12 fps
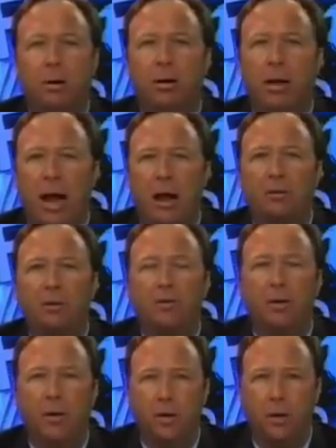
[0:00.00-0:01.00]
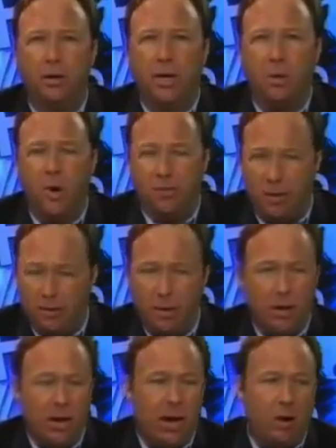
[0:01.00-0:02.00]
pull out the good-looking women.
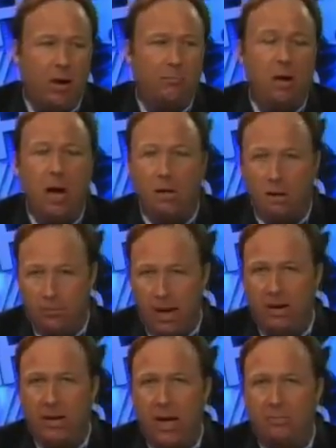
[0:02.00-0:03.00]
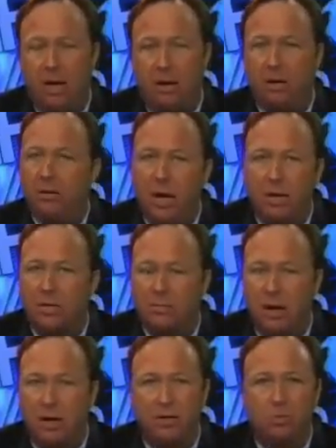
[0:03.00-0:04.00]
Eric Muller, Mancow Muller, talks
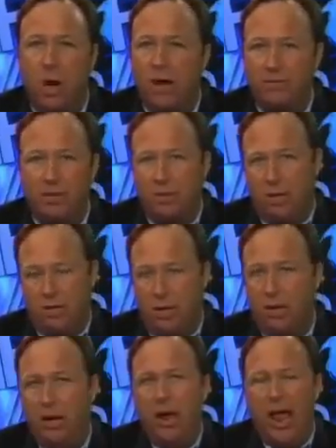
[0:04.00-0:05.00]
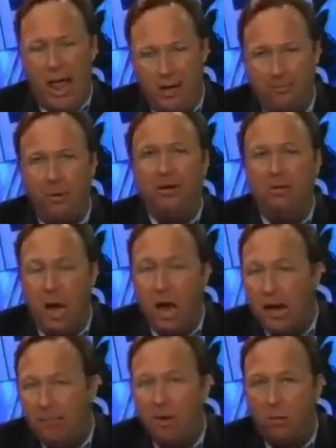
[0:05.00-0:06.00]
about it. His wife's good-looking. Every
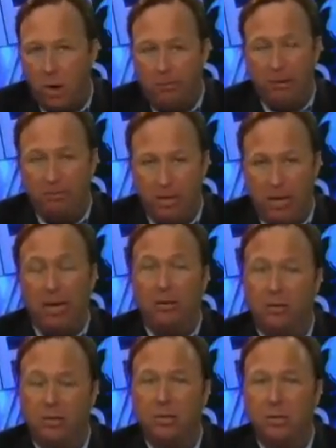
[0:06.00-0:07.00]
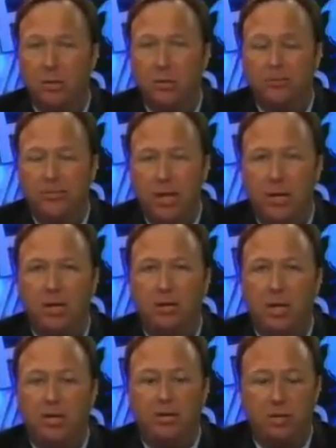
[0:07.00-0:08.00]
time the groping begins. It
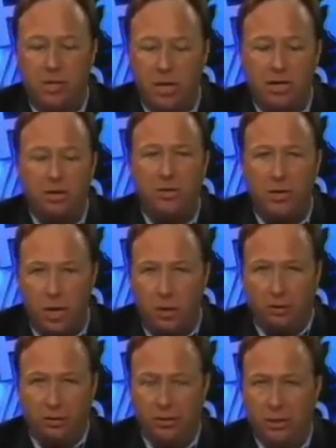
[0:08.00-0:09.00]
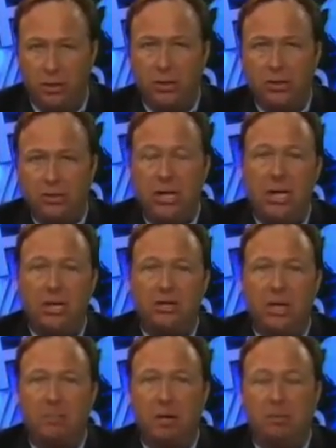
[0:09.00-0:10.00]
is a sick joke.
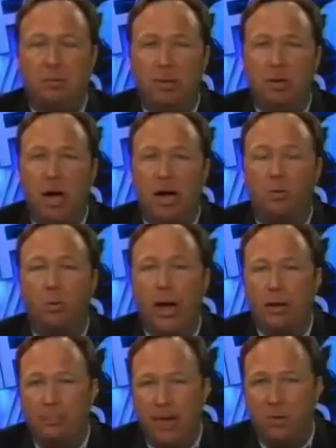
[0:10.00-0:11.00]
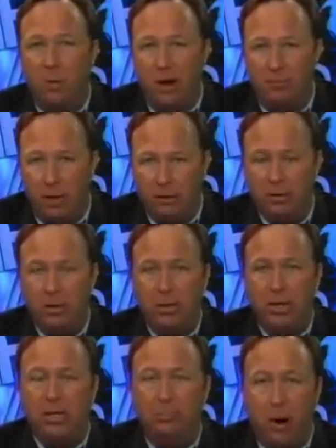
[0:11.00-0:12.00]
TSA people have been caught raping women
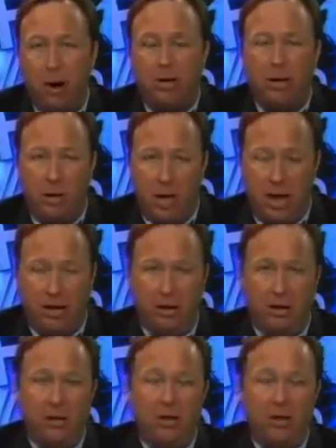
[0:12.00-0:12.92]
in the parking lot,